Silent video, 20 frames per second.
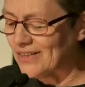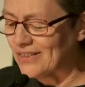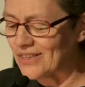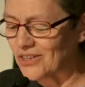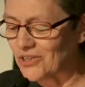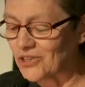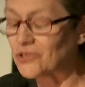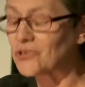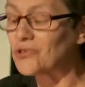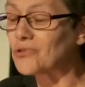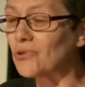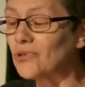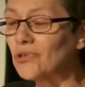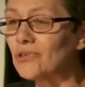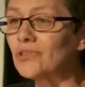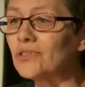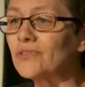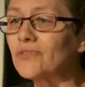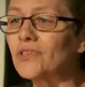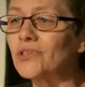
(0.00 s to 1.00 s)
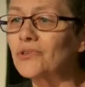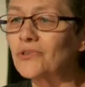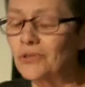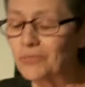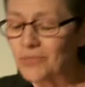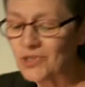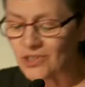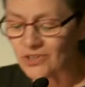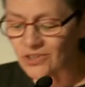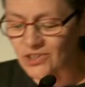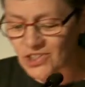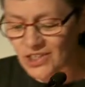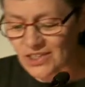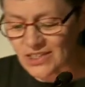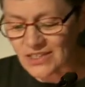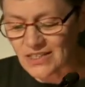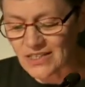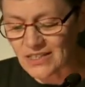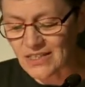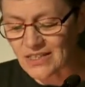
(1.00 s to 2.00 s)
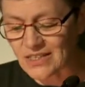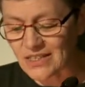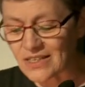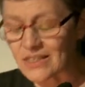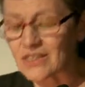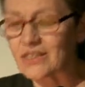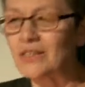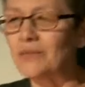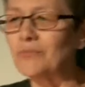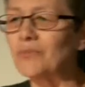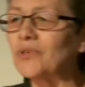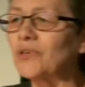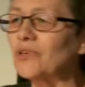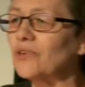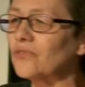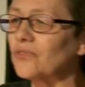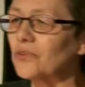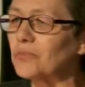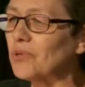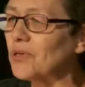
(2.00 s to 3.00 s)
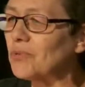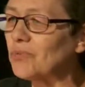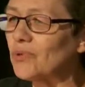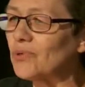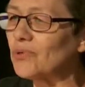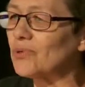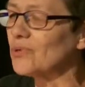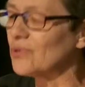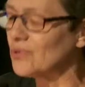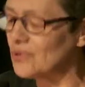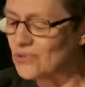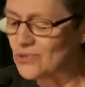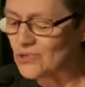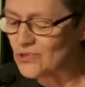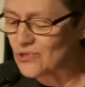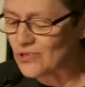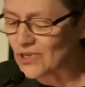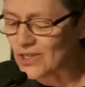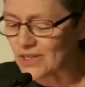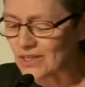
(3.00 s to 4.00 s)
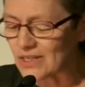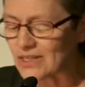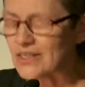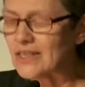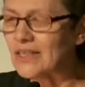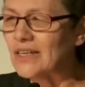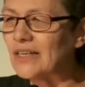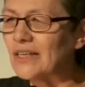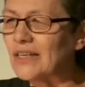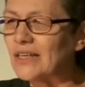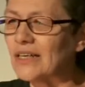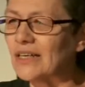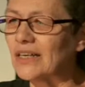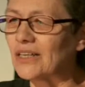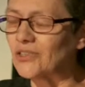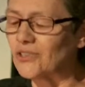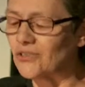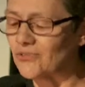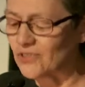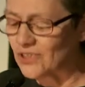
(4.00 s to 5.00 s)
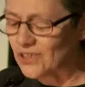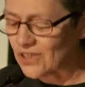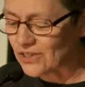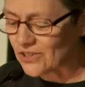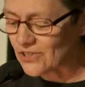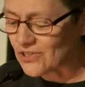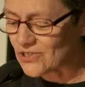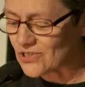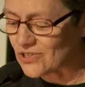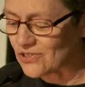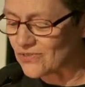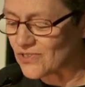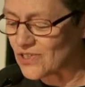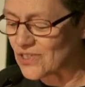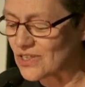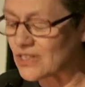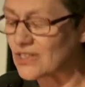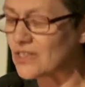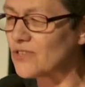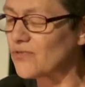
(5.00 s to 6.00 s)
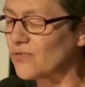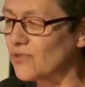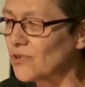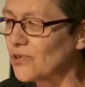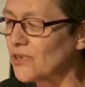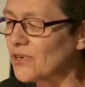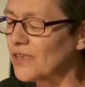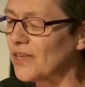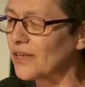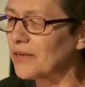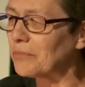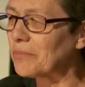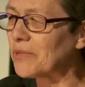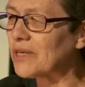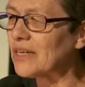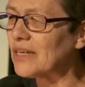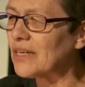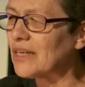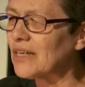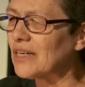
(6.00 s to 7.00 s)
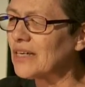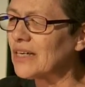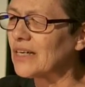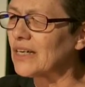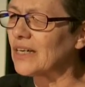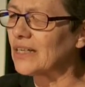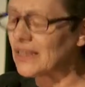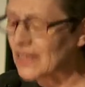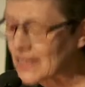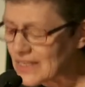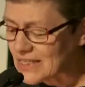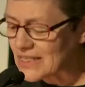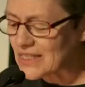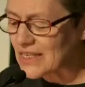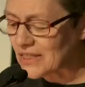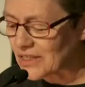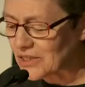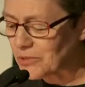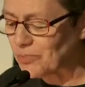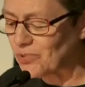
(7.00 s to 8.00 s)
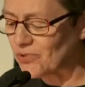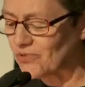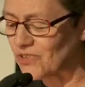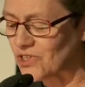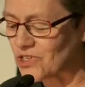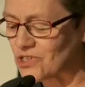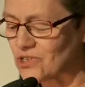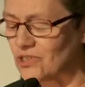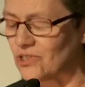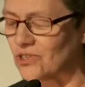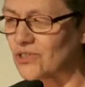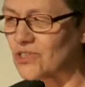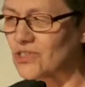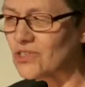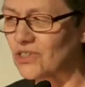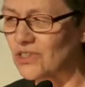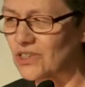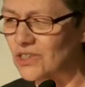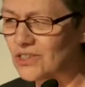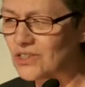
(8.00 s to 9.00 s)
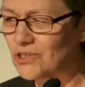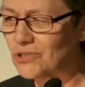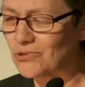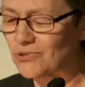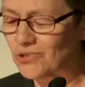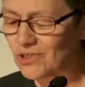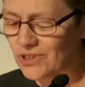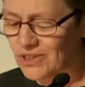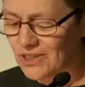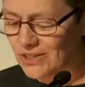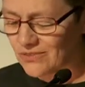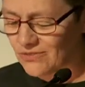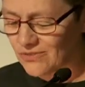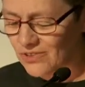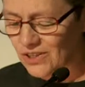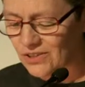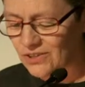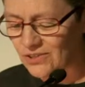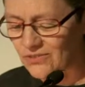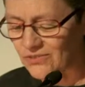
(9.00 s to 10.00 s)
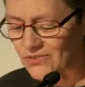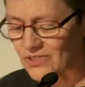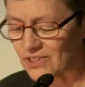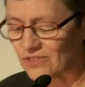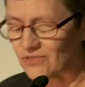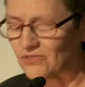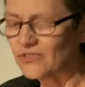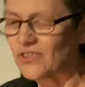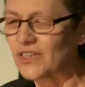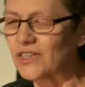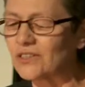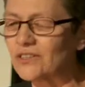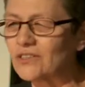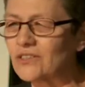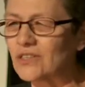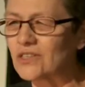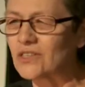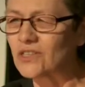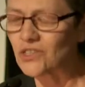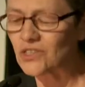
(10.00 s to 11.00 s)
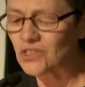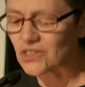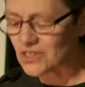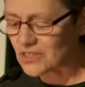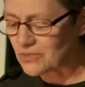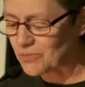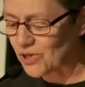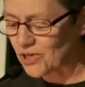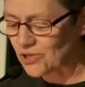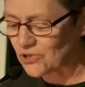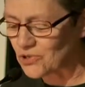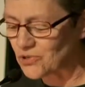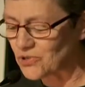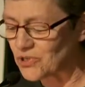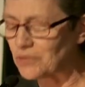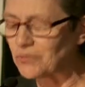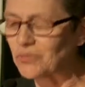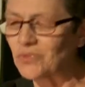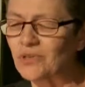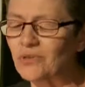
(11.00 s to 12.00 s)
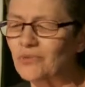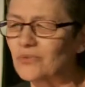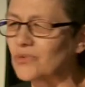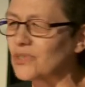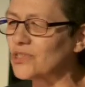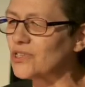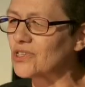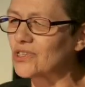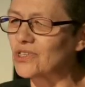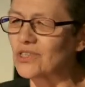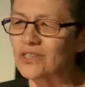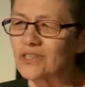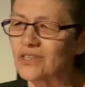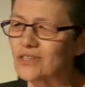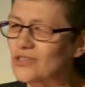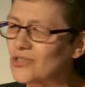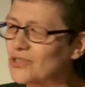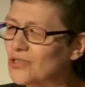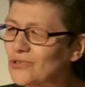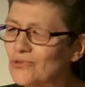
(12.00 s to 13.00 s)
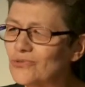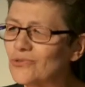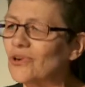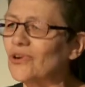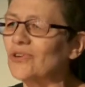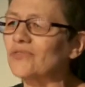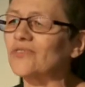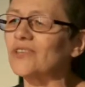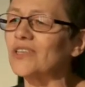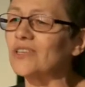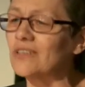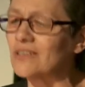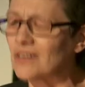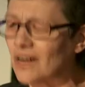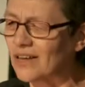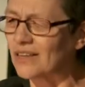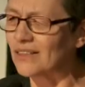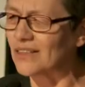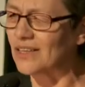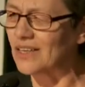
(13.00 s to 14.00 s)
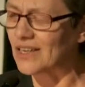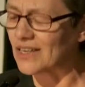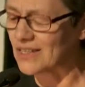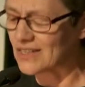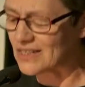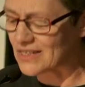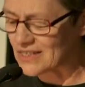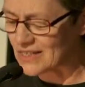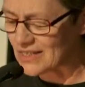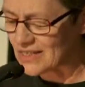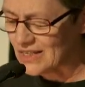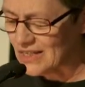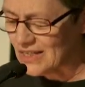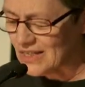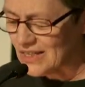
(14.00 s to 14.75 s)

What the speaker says: the control of the criminal justice system over people who use drugs and over health services for them, unless health professionals are integrally involved in final decisions about treatment, which is too often not the case.